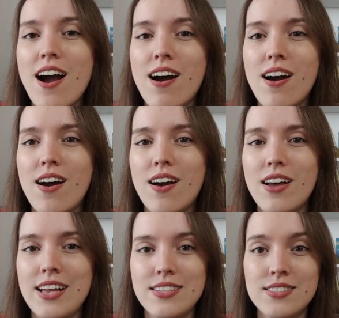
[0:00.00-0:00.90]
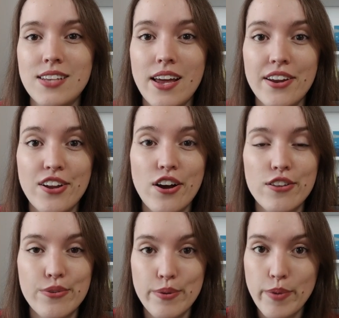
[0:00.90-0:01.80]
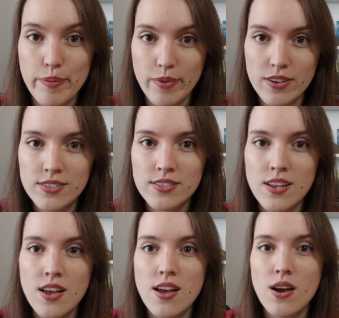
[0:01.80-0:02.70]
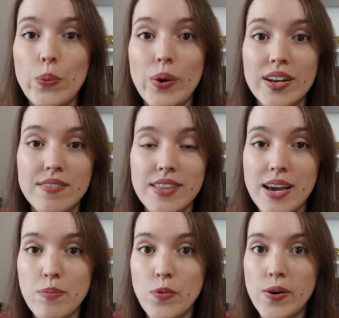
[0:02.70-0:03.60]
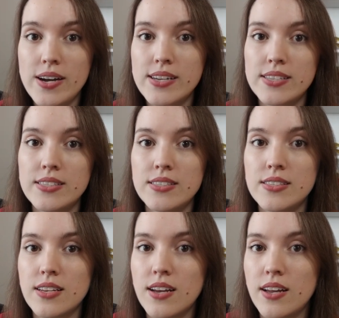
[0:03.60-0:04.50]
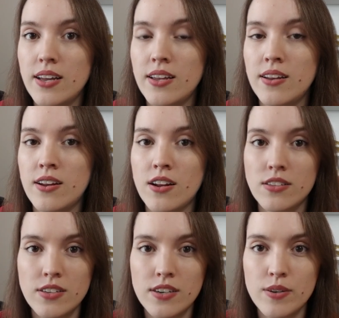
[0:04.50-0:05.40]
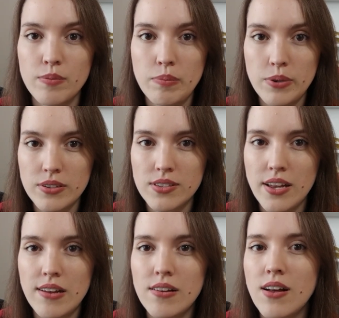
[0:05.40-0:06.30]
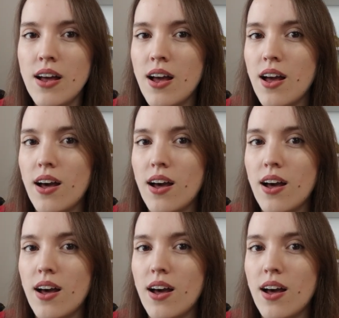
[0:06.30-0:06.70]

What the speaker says: As I said, I got 3 more books. One of them was in another book sale.